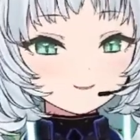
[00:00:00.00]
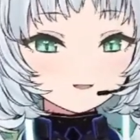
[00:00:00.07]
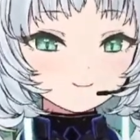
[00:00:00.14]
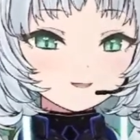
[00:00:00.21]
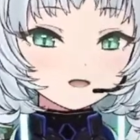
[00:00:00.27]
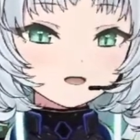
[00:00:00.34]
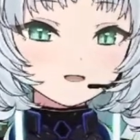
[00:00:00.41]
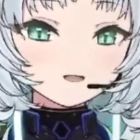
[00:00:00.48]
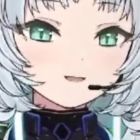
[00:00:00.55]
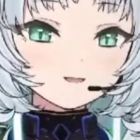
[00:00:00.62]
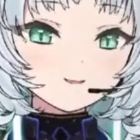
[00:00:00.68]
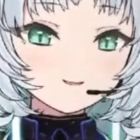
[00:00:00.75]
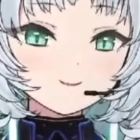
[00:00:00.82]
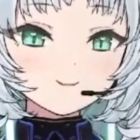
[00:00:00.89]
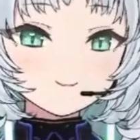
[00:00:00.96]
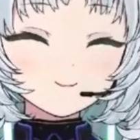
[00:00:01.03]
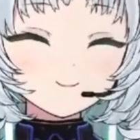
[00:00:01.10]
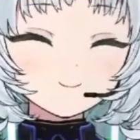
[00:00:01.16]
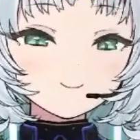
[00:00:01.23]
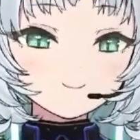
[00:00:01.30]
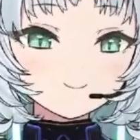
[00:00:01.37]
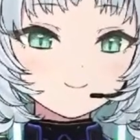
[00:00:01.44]
Undertale title.
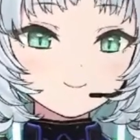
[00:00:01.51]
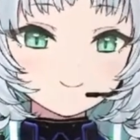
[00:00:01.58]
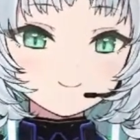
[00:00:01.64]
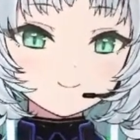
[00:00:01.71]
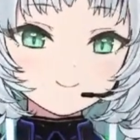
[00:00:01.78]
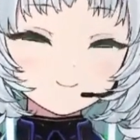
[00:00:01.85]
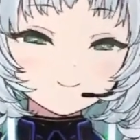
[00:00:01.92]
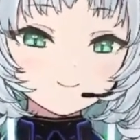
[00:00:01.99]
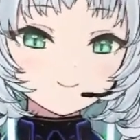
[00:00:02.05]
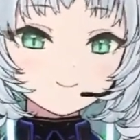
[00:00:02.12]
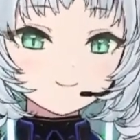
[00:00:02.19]
Yeah, what